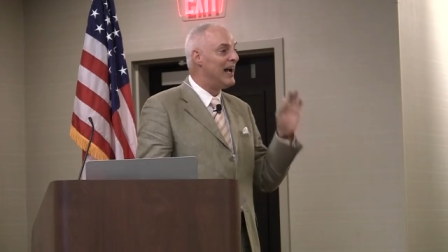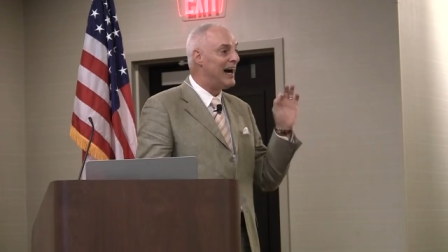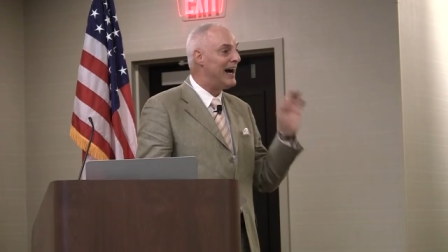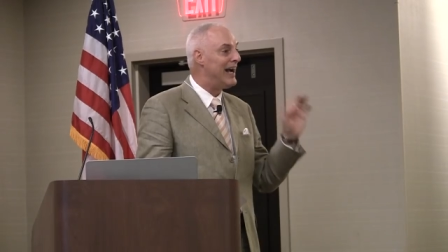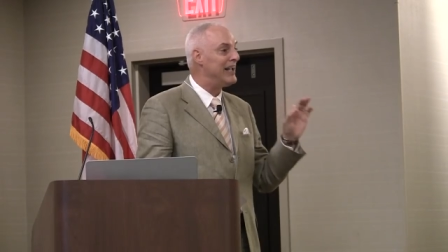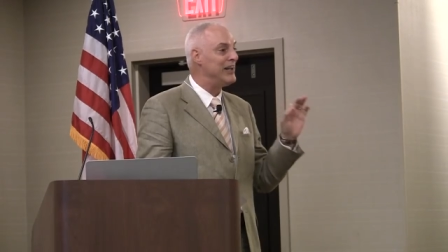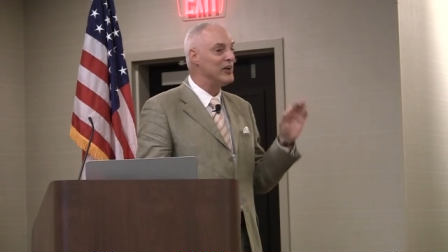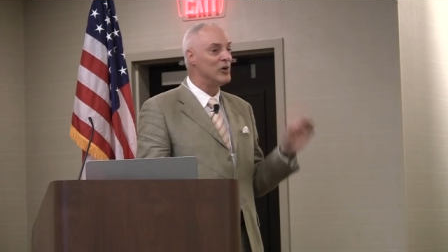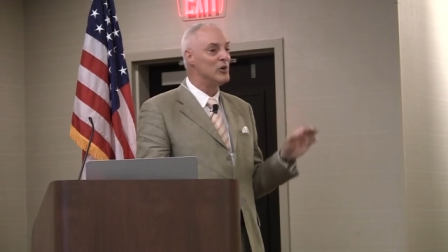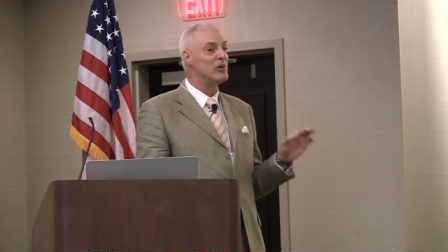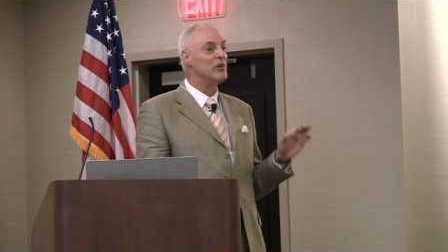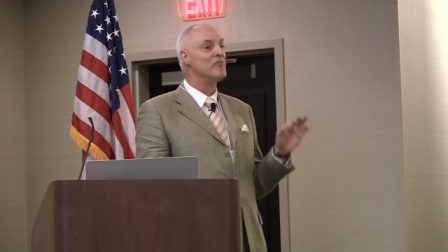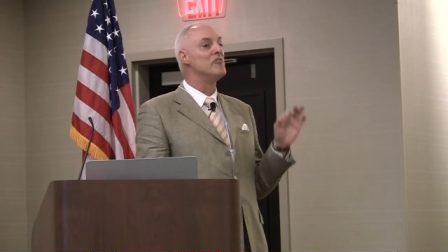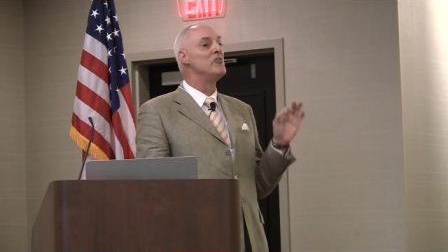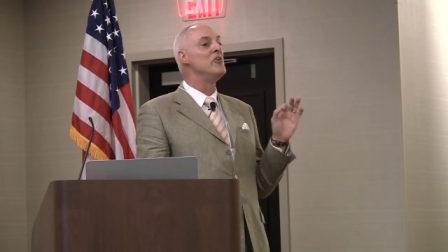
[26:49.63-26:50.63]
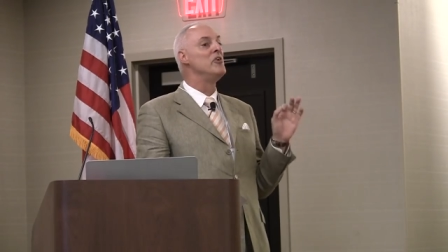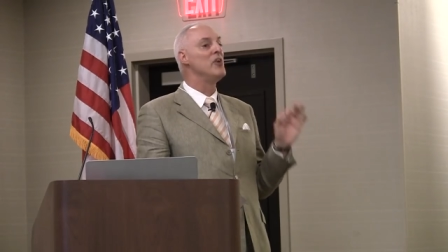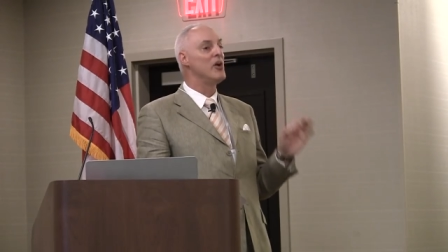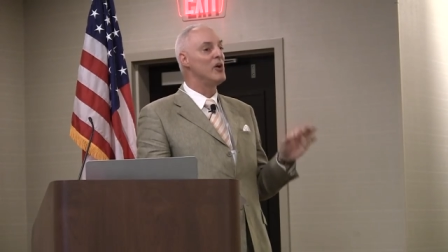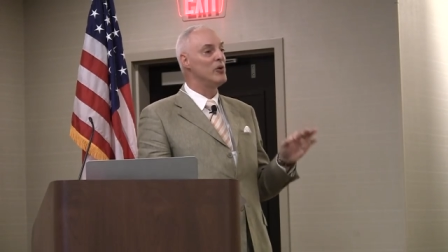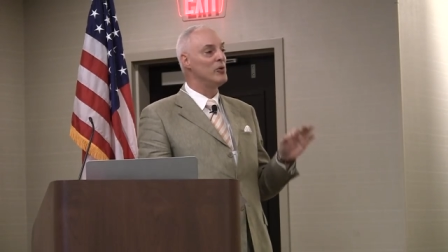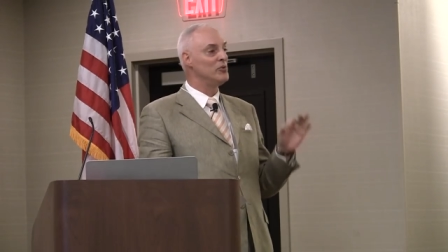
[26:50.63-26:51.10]
I know of
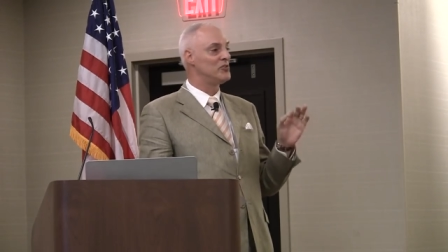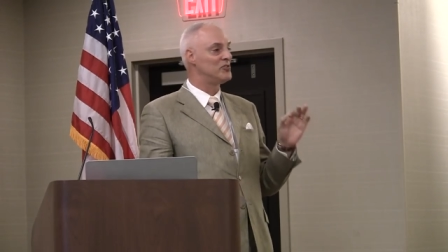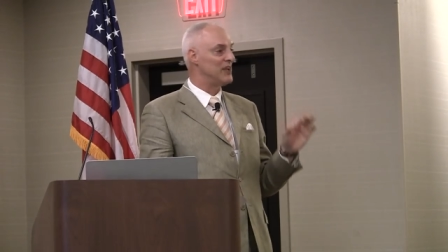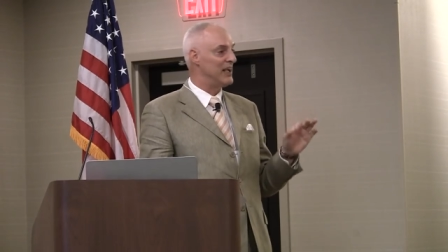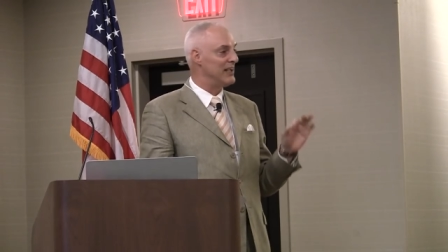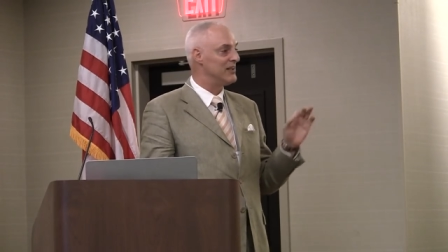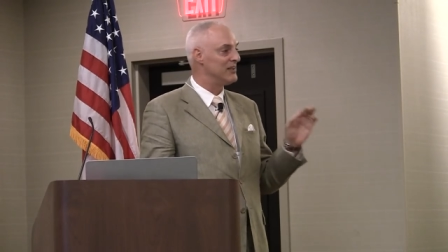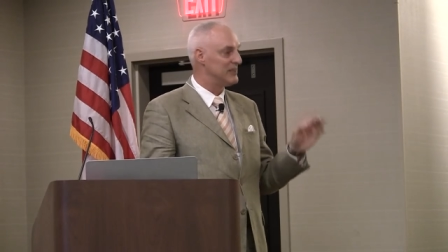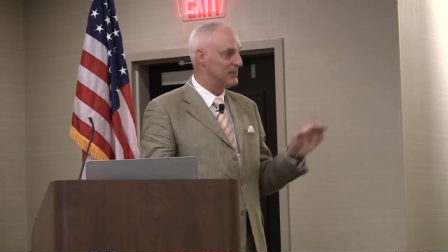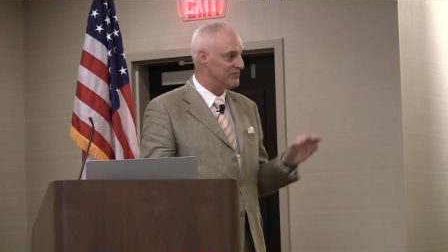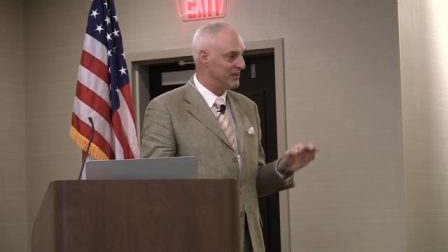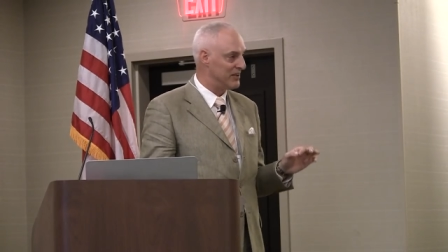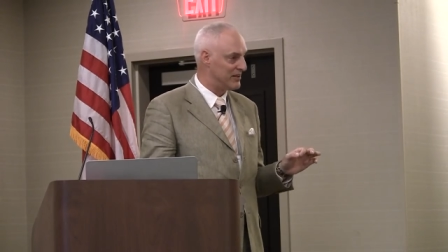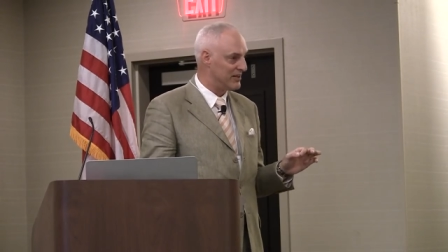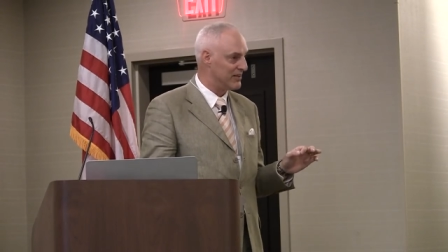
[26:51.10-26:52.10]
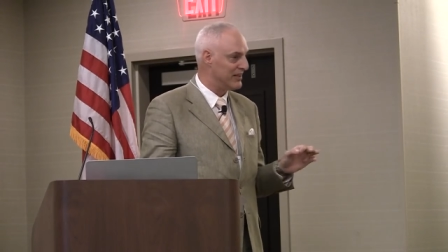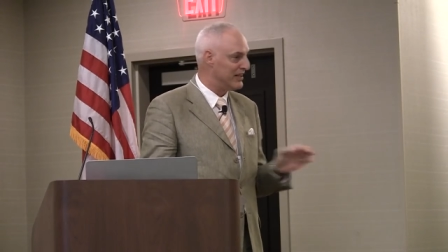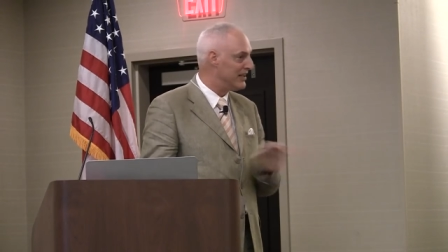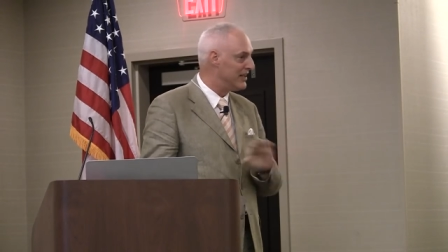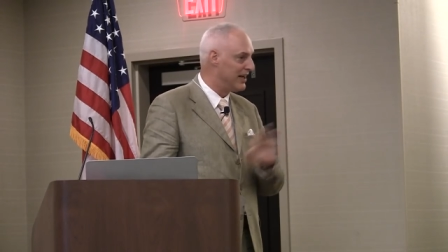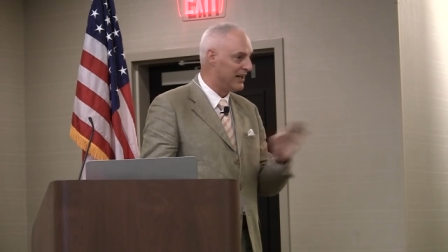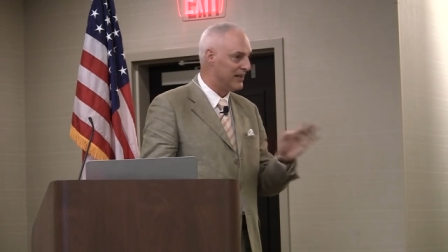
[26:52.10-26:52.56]
no scientific
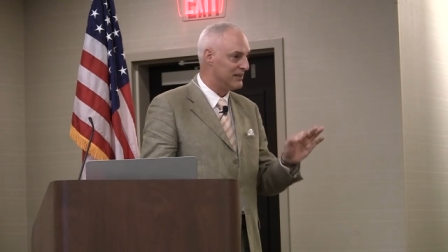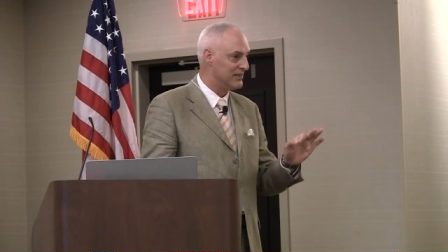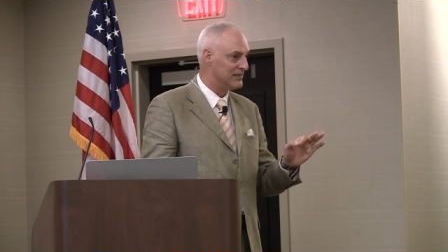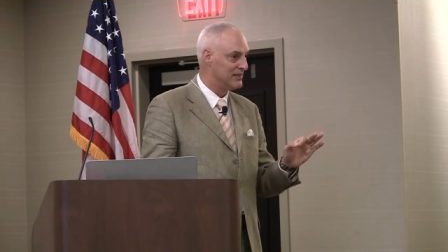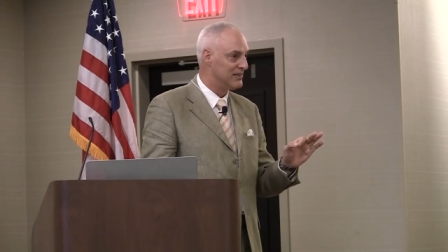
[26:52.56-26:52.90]
theory, none,